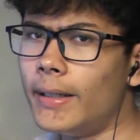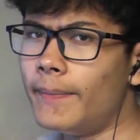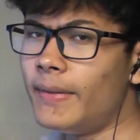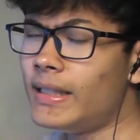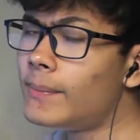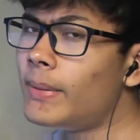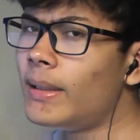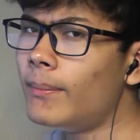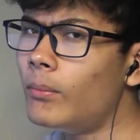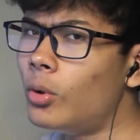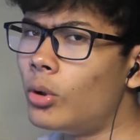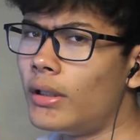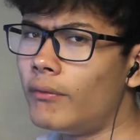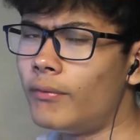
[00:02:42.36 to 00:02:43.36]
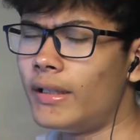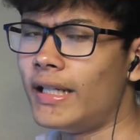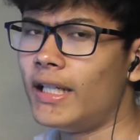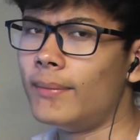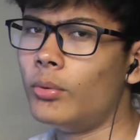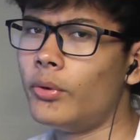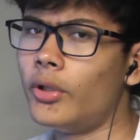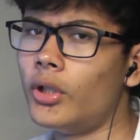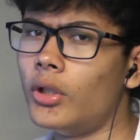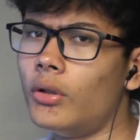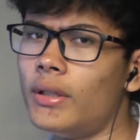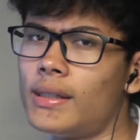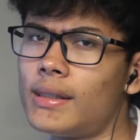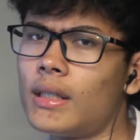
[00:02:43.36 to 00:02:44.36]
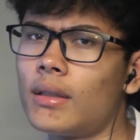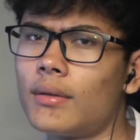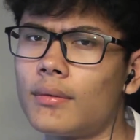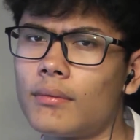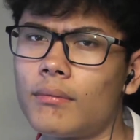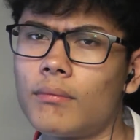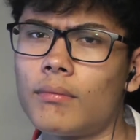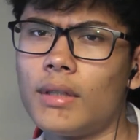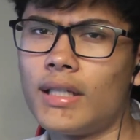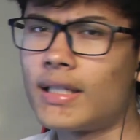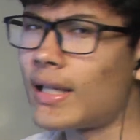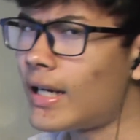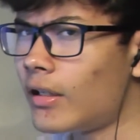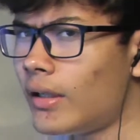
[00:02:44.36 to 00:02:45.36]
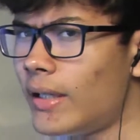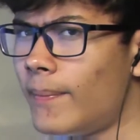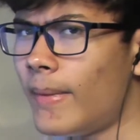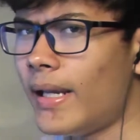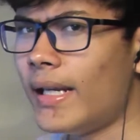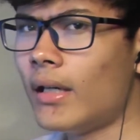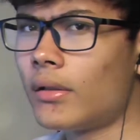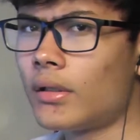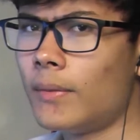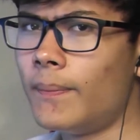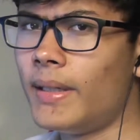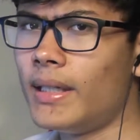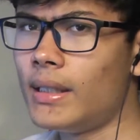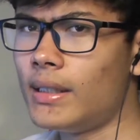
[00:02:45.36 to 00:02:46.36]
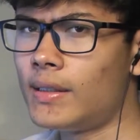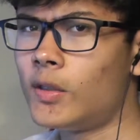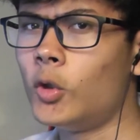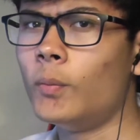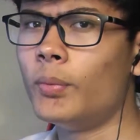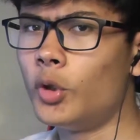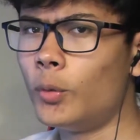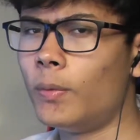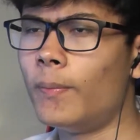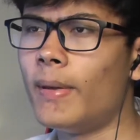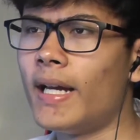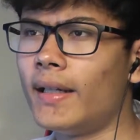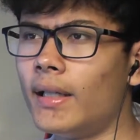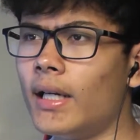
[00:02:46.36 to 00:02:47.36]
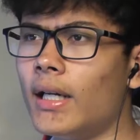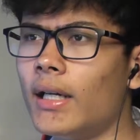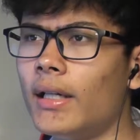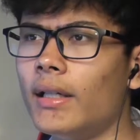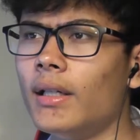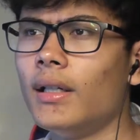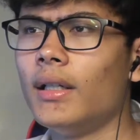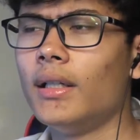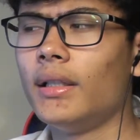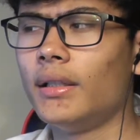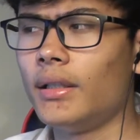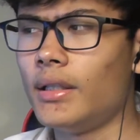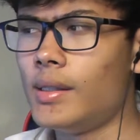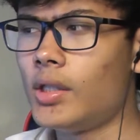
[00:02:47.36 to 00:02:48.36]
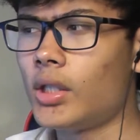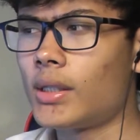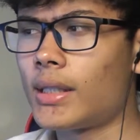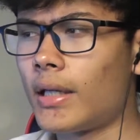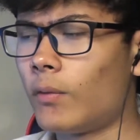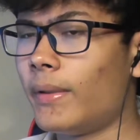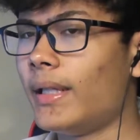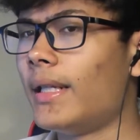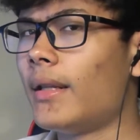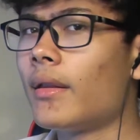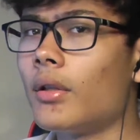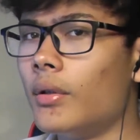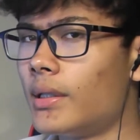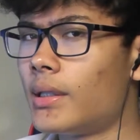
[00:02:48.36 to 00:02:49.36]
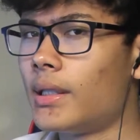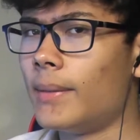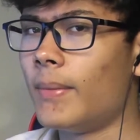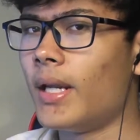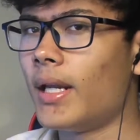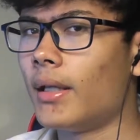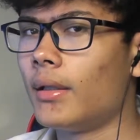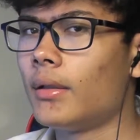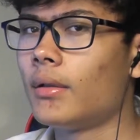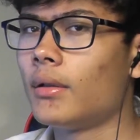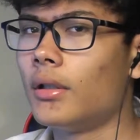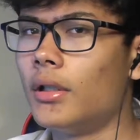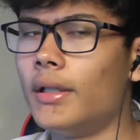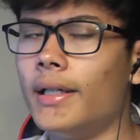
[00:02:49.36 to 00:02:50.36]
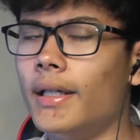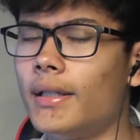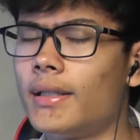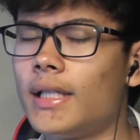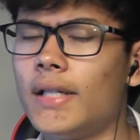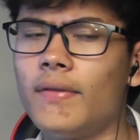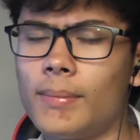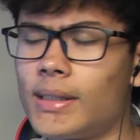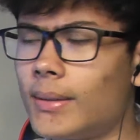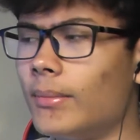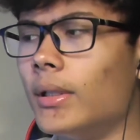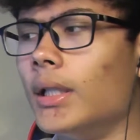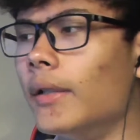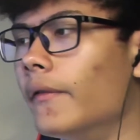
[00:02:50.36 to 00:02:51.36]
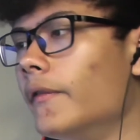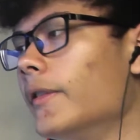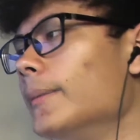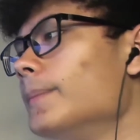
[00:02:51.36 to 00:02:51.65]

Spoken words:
He's a bit more relatable though. He's not entirely made out to be a super duper bad guy. He's just a really thirsty man. Alright, give him some love.